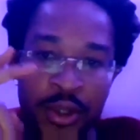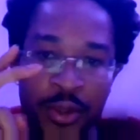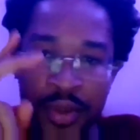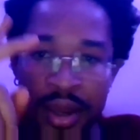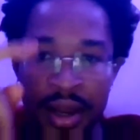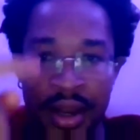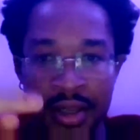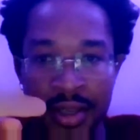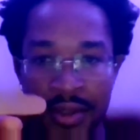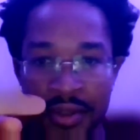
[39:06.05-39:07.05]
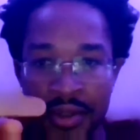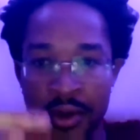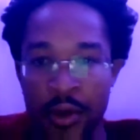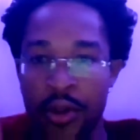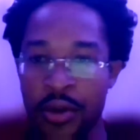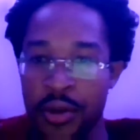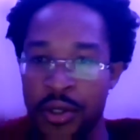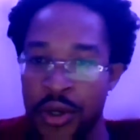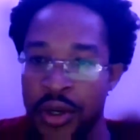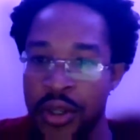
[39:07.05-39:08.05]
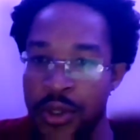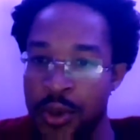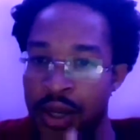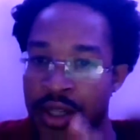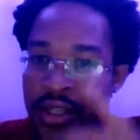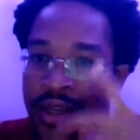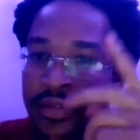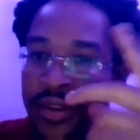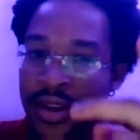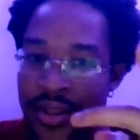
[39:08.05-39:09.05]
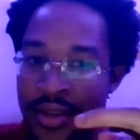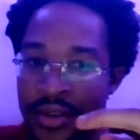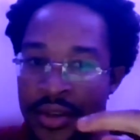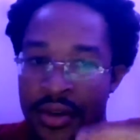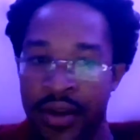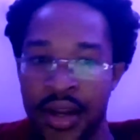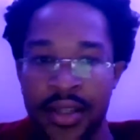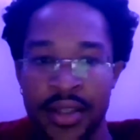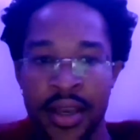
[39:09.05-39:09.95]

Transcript: to being an Excelsior or in your journey to achieving Excelsior, right?